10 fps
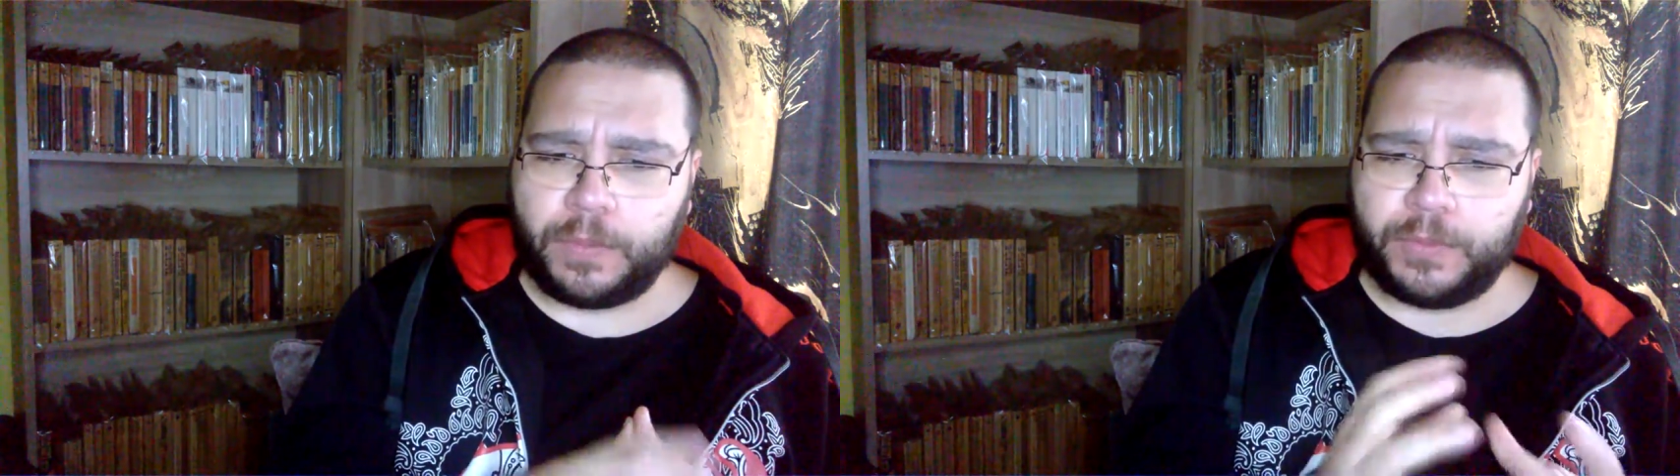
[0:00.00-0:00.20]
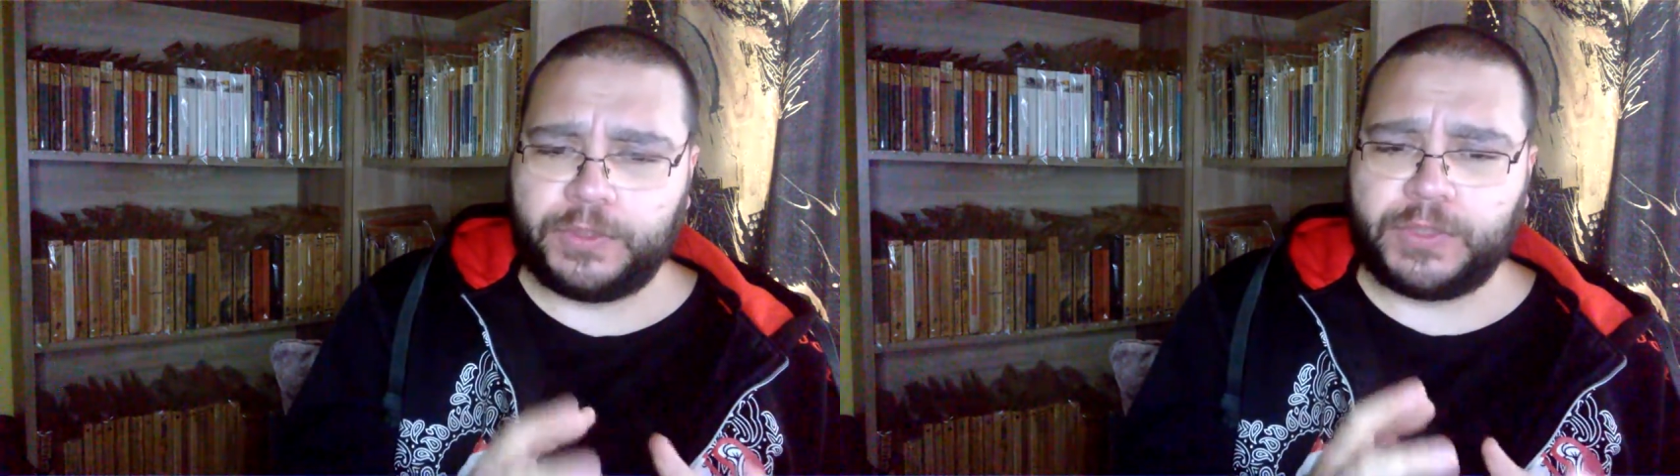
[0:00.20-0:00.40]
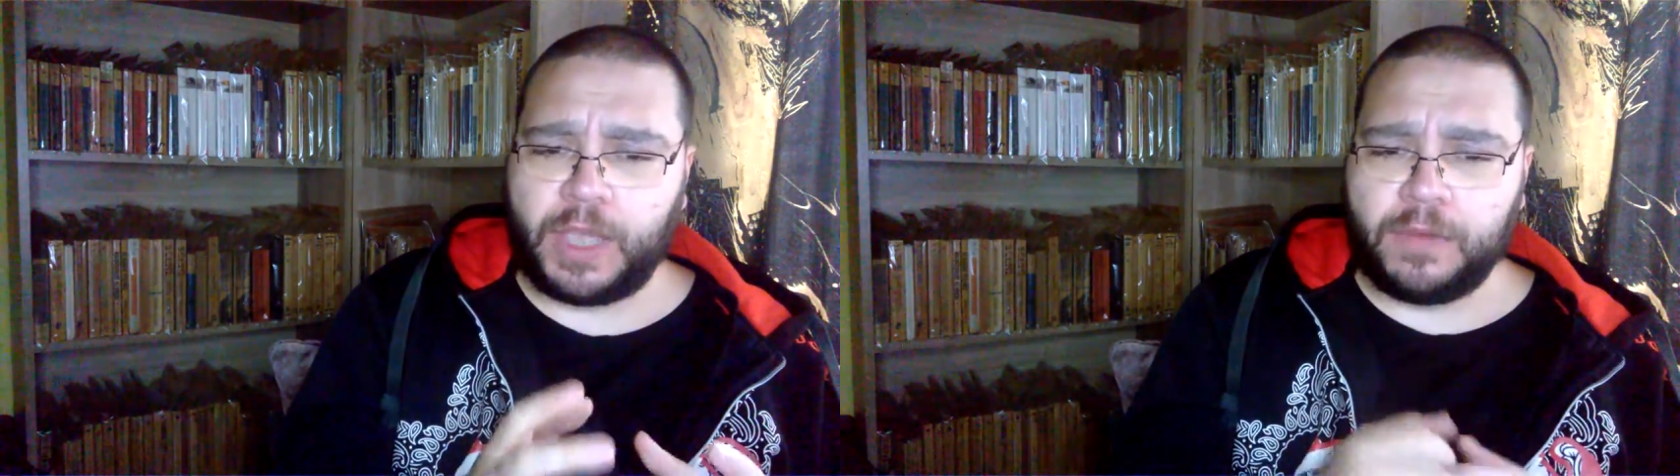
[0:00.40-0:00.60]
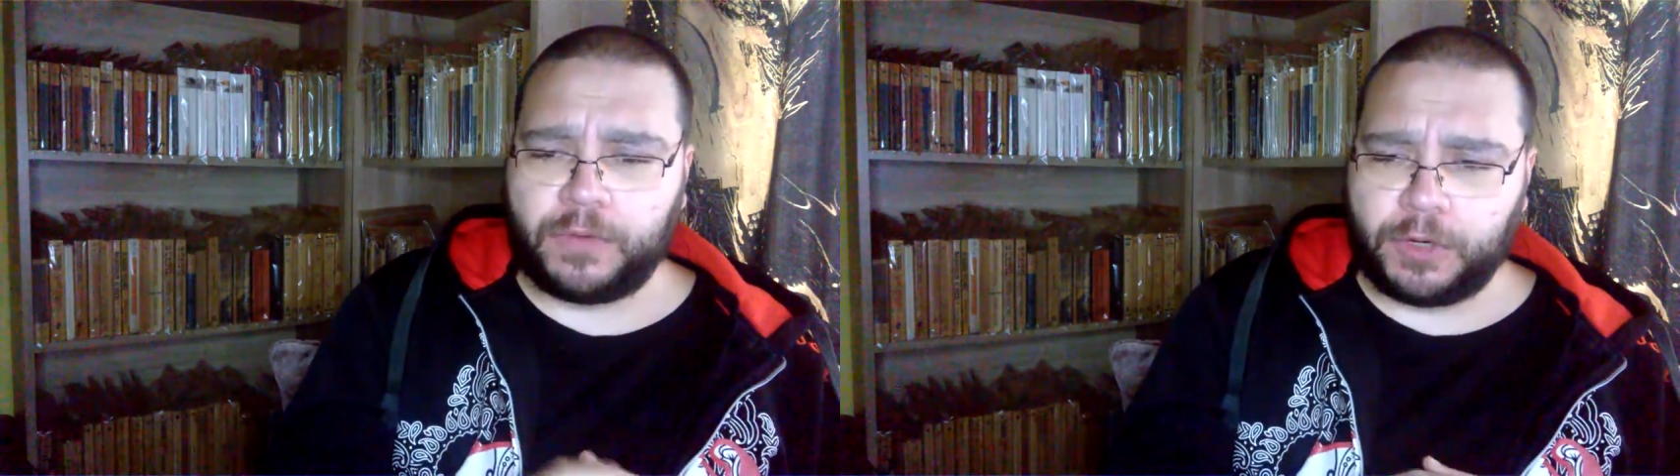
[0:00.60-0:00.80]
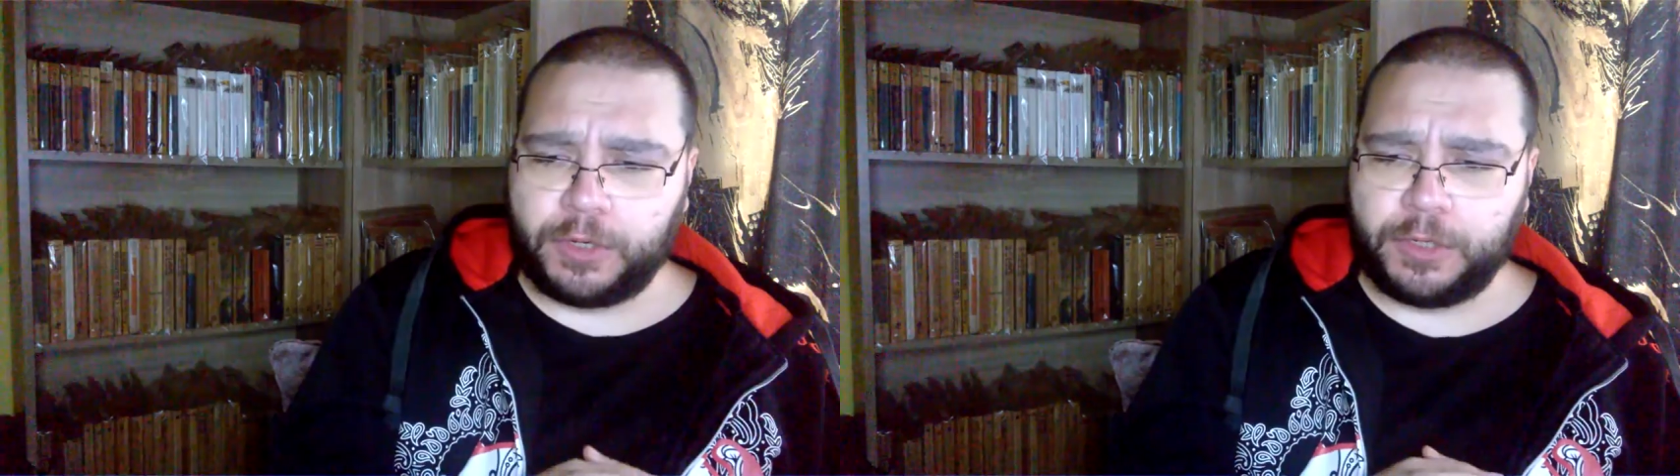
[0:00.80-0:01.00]

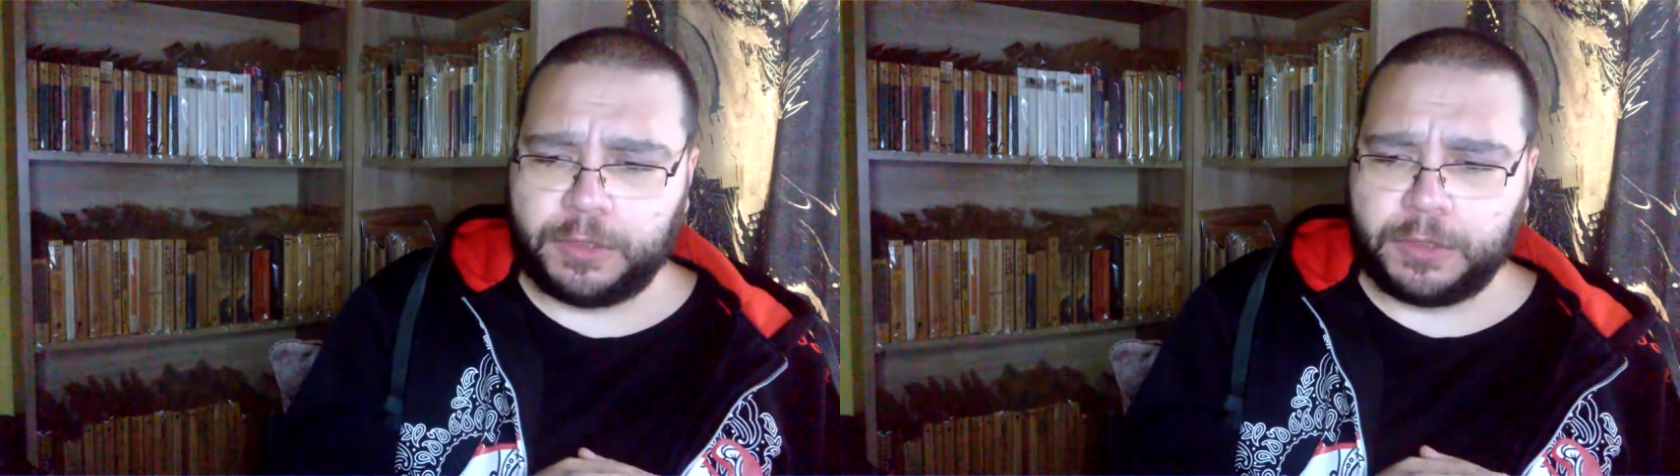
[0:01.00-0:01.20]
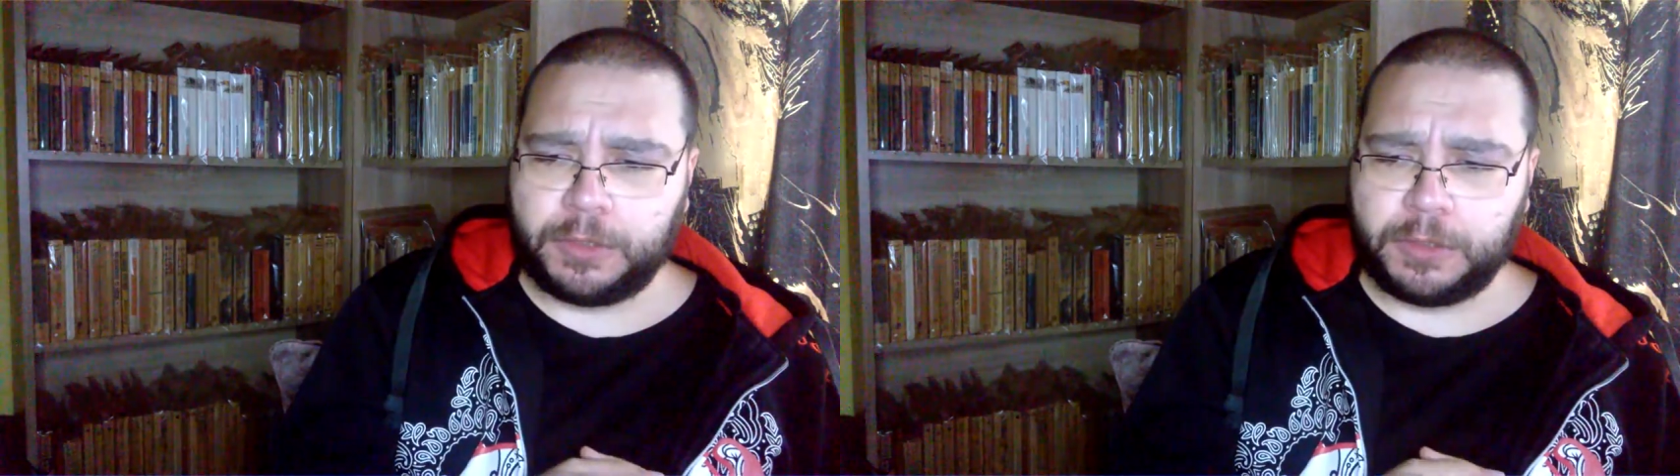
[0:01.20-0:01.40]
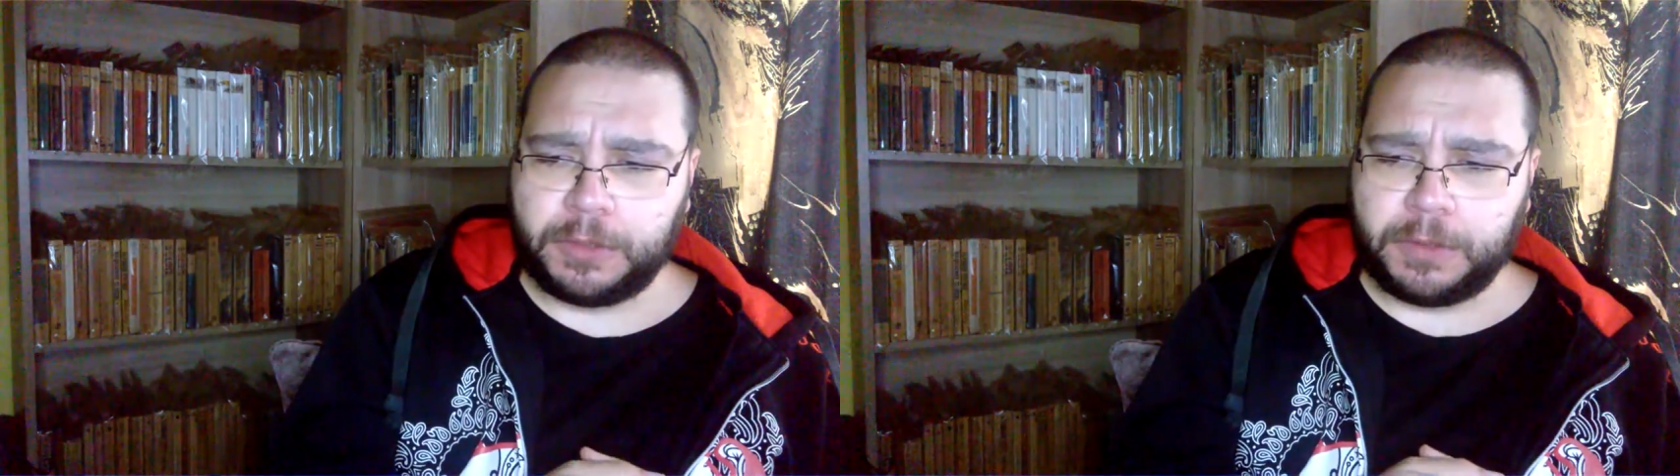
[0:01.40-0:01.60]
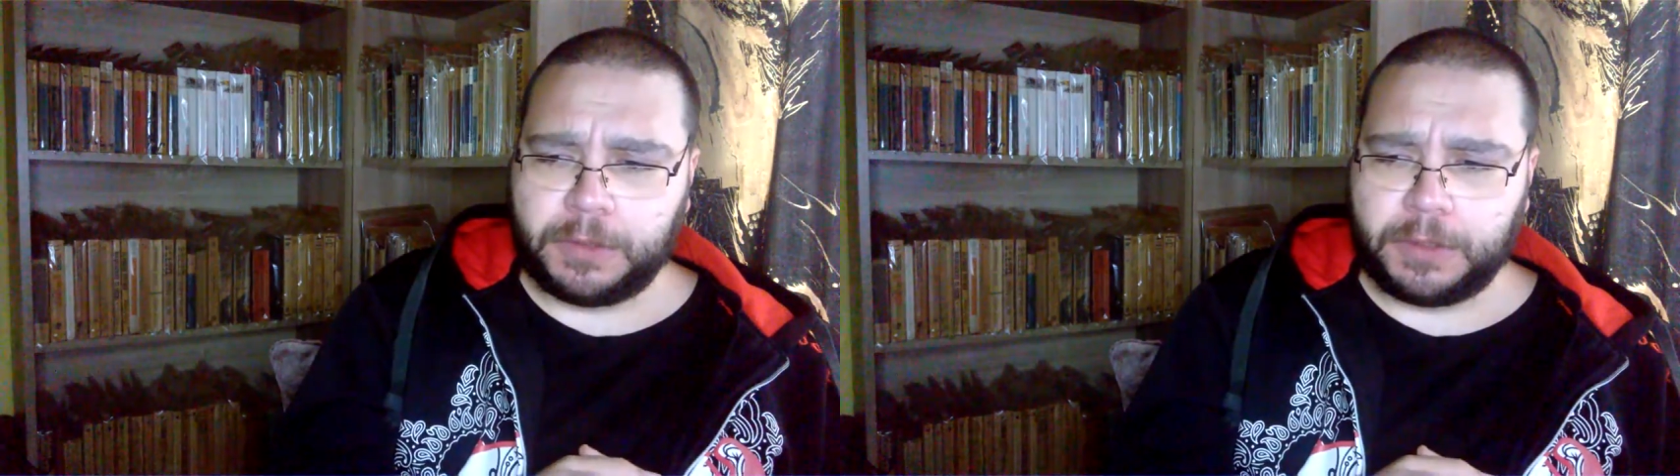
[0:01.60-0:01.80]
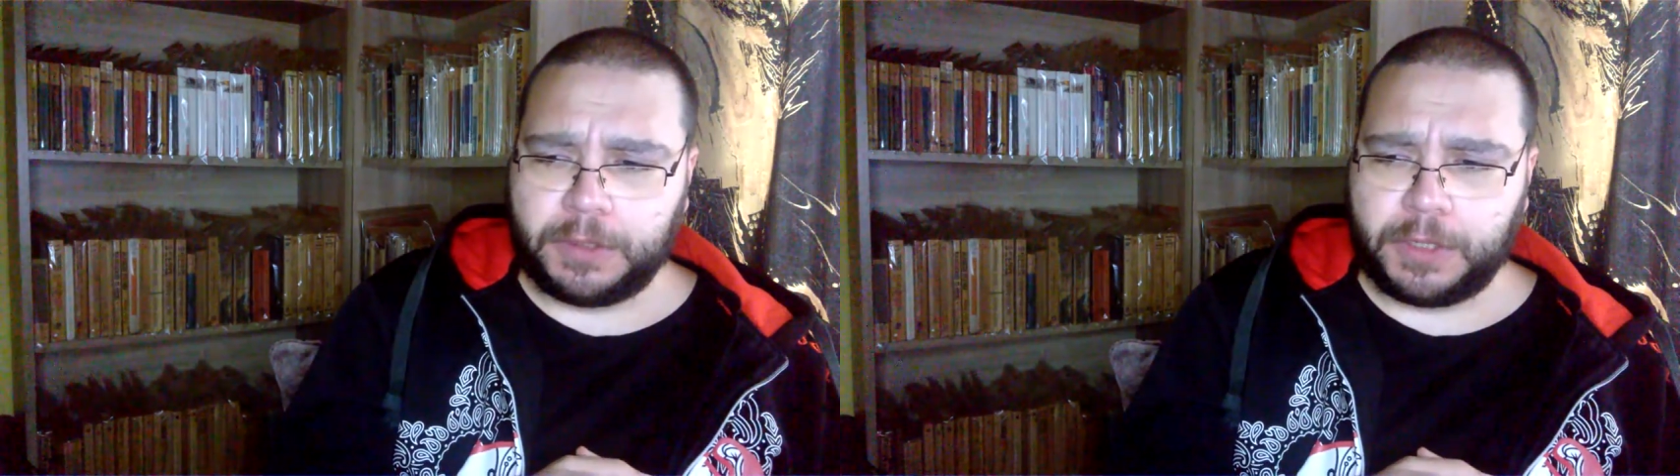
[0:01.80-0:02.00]
discover,
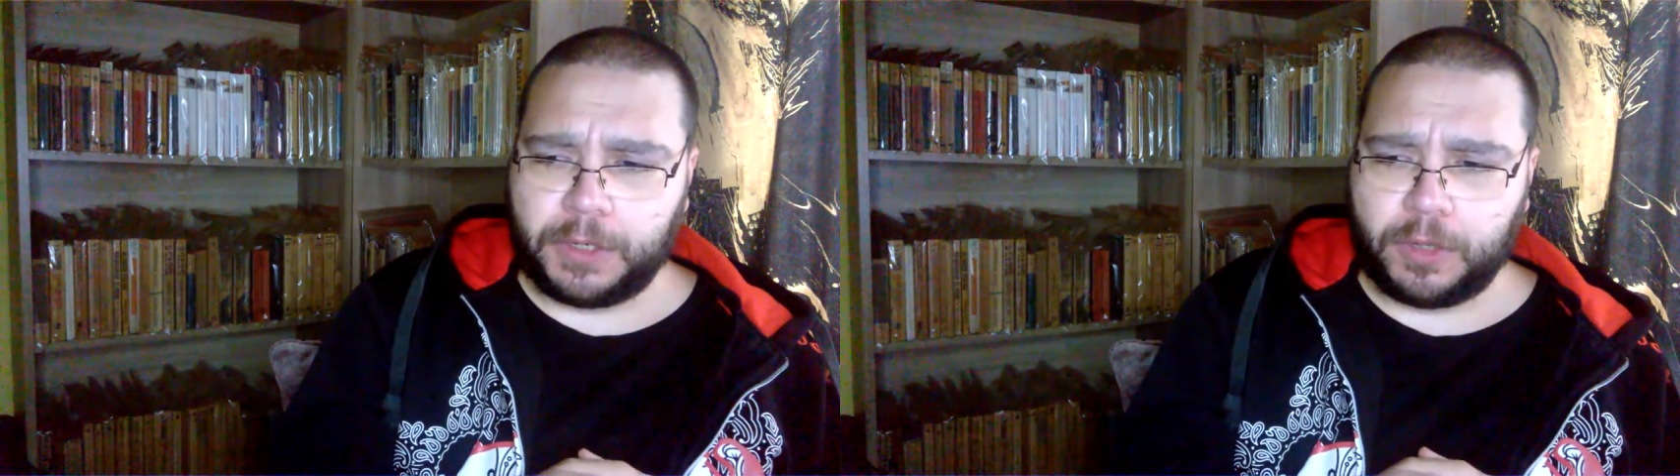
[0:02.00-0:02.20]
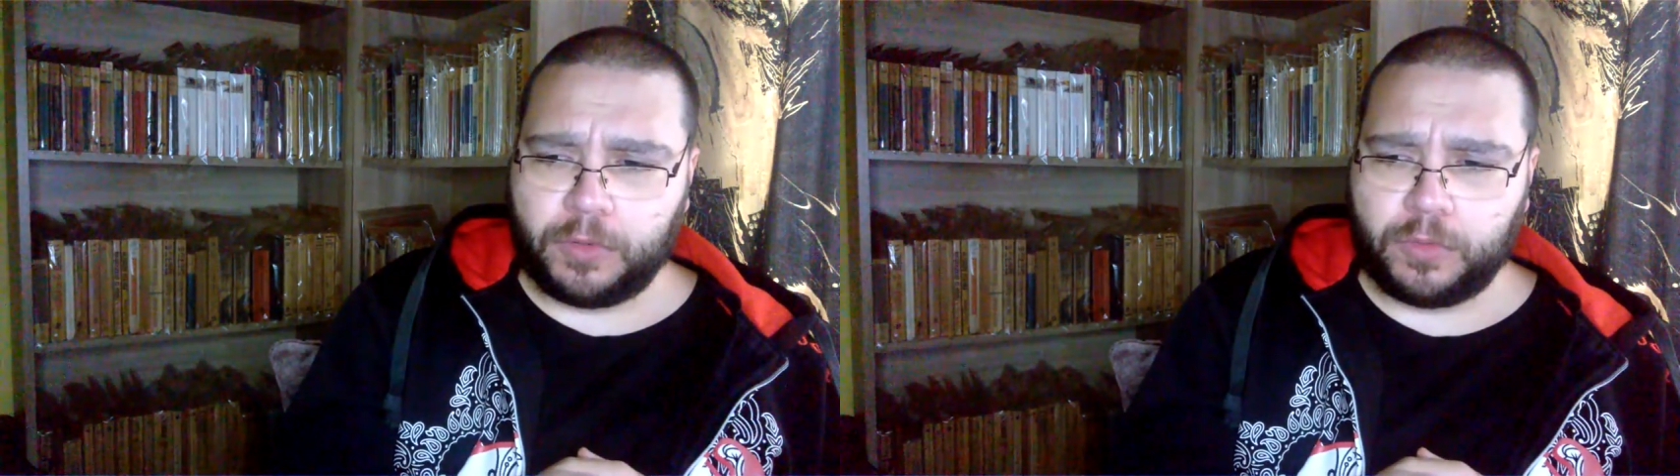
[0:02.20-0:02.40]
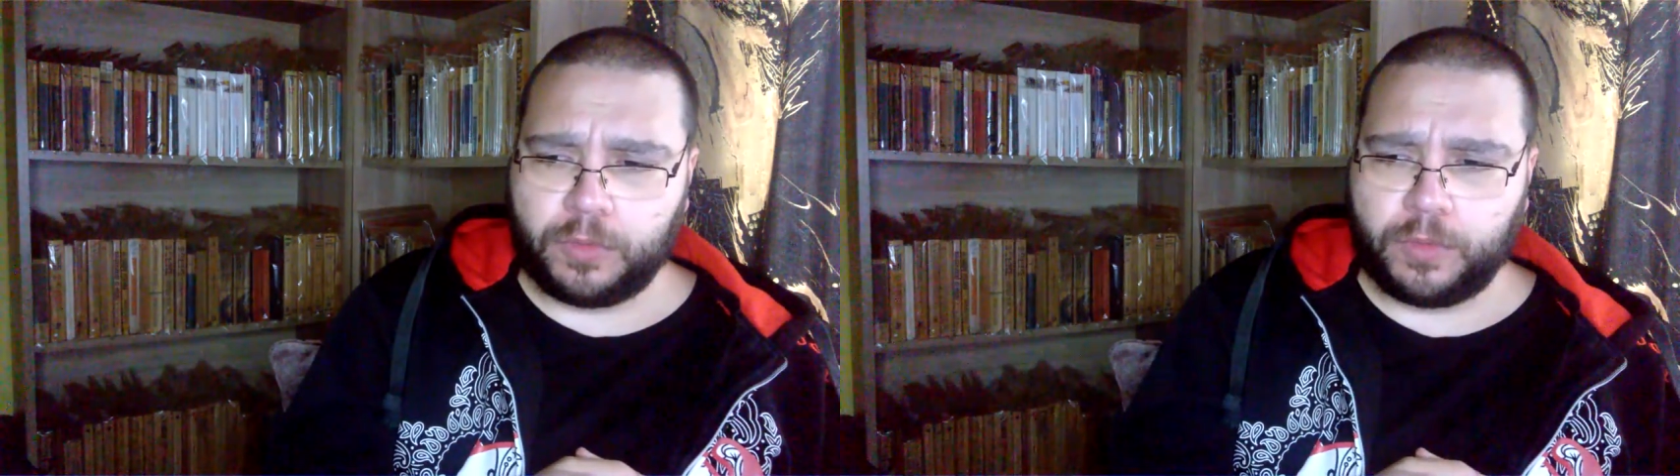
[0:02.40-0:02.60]
you know,